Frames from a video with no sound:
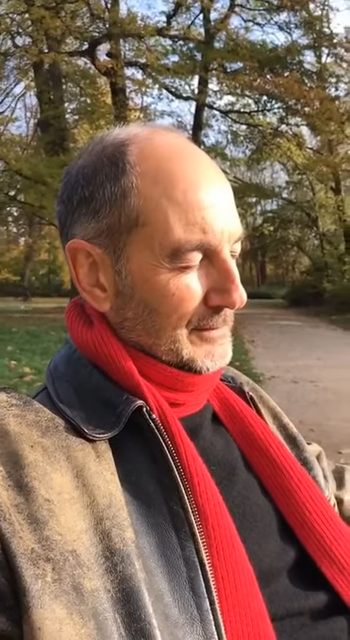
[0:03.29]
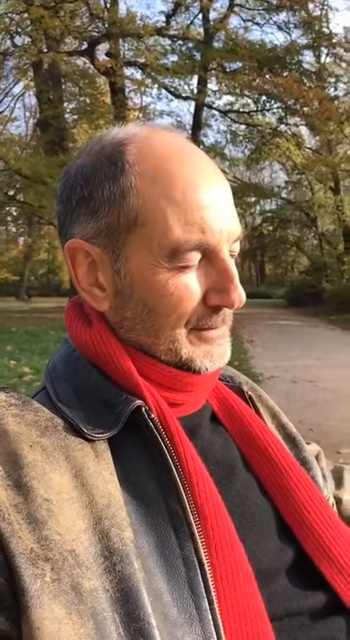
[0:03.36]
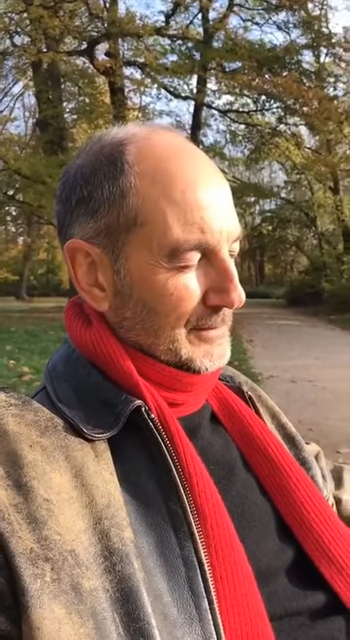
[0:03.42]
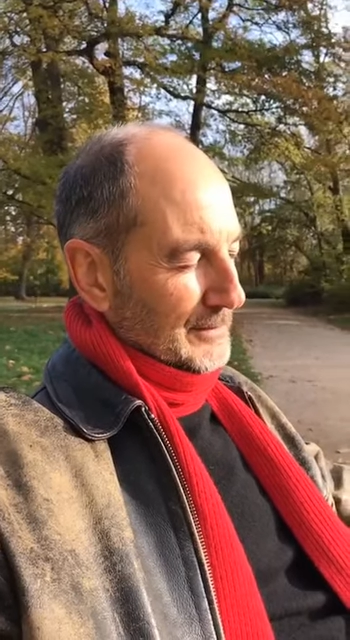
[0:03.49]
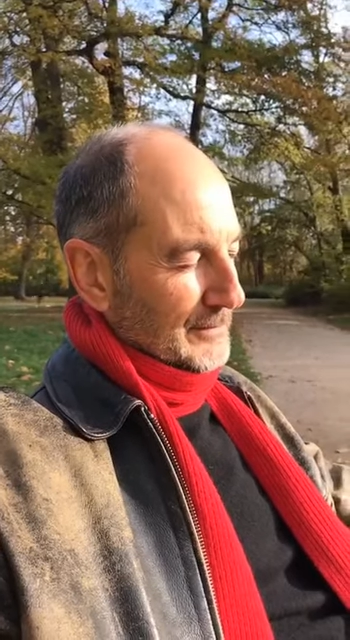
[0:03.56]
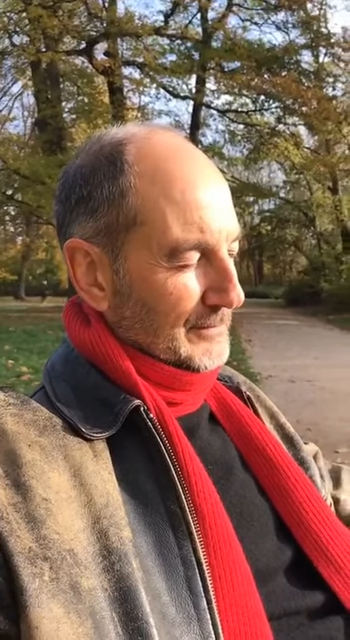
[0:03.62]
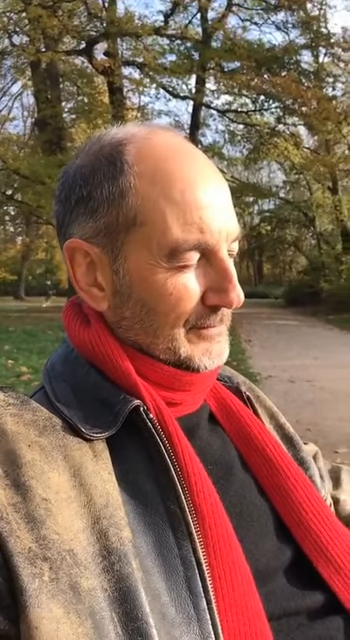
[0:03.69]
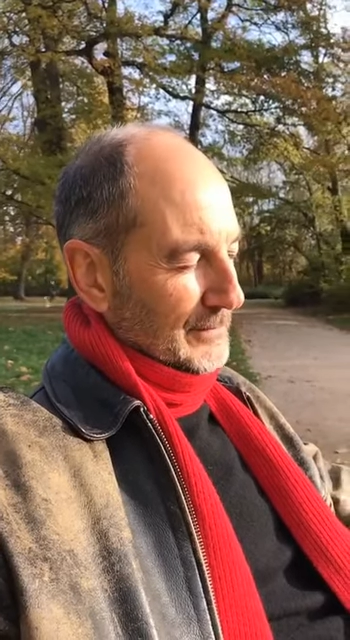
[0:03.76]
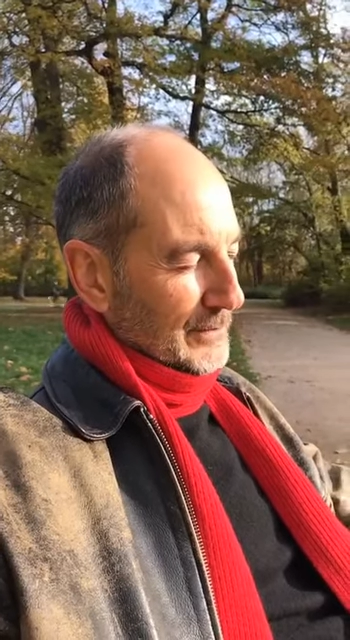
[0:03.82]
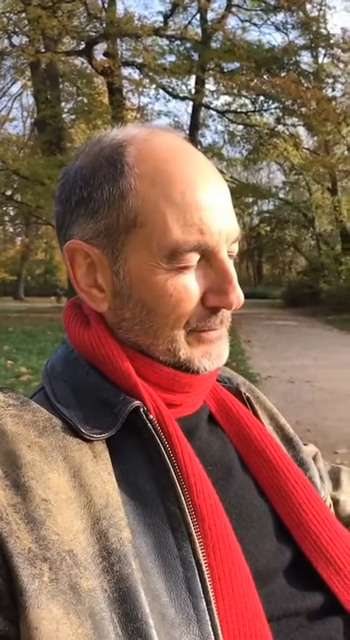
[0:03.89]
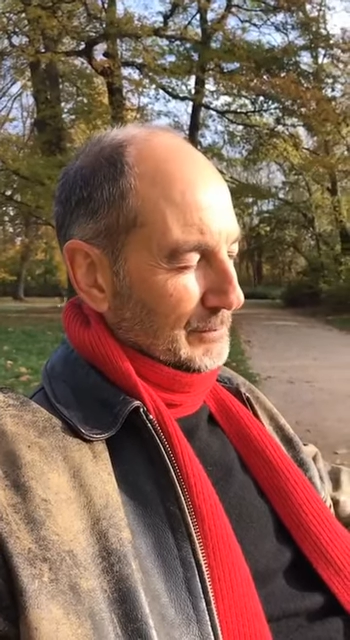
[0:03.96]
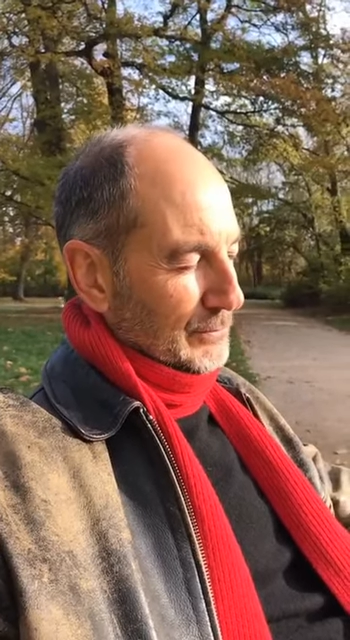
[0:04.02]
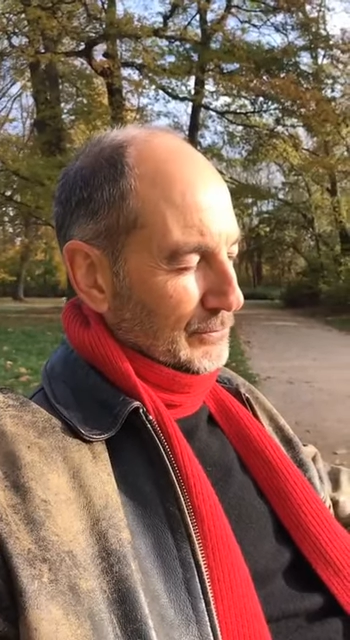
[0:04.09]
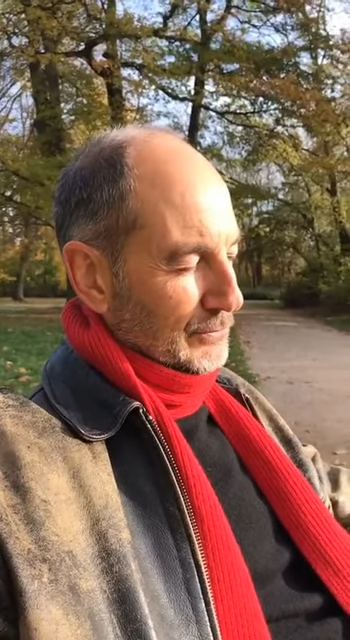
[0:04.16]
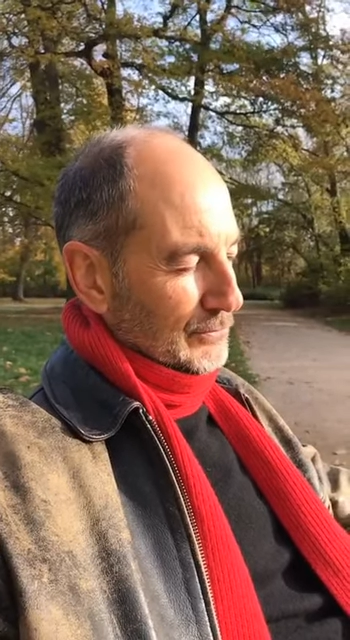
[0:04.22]
and it's very
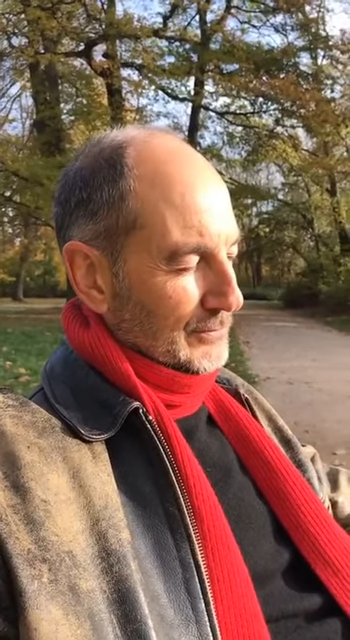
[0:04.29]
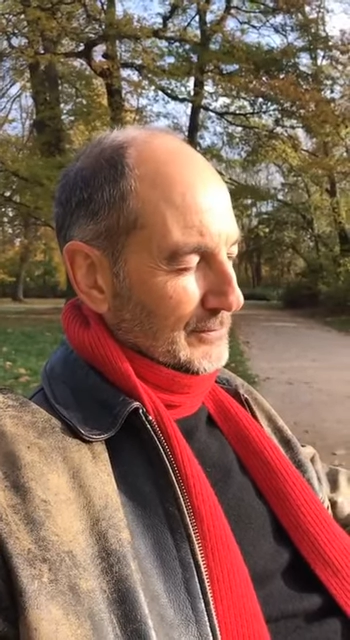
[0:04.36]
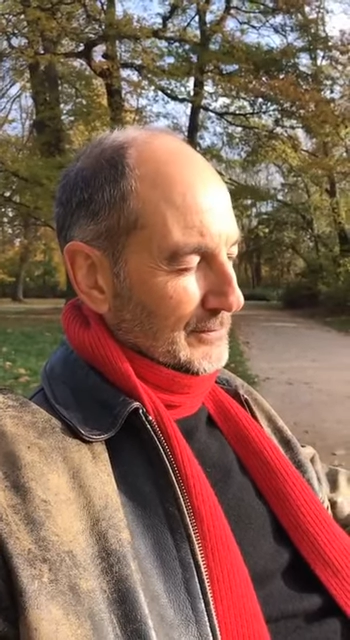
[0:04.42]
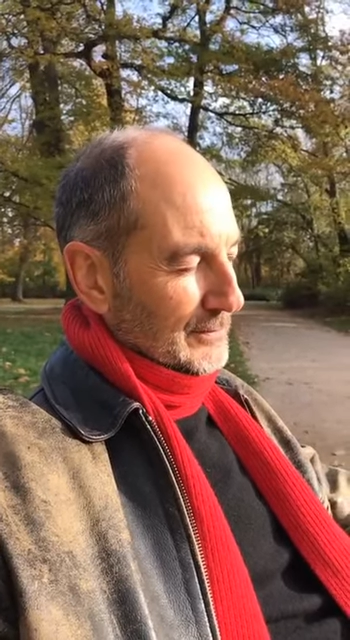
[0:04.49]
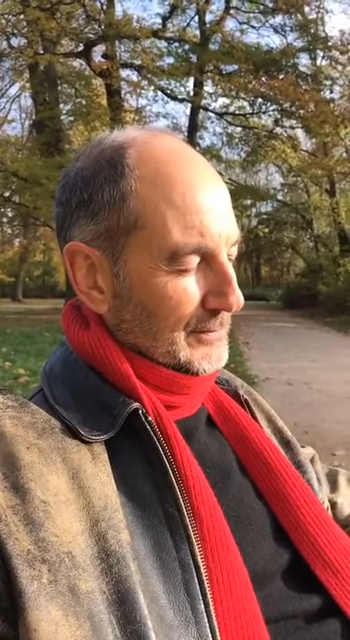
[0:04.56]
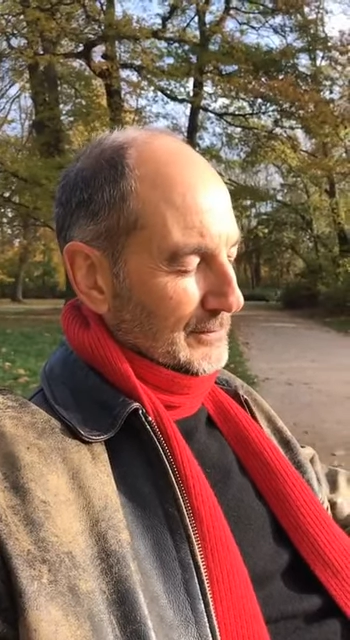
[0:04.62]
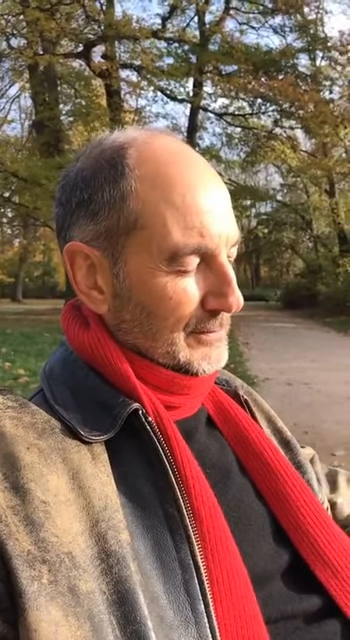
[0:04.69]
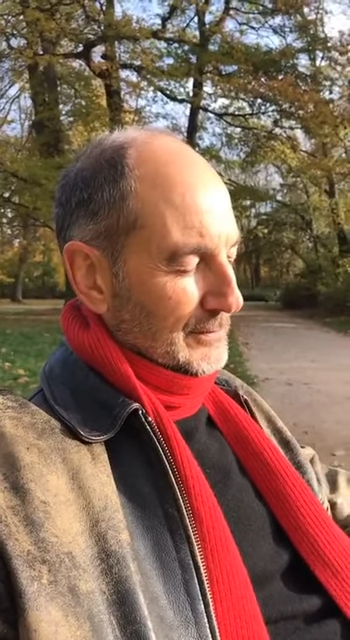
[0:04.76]
polluted.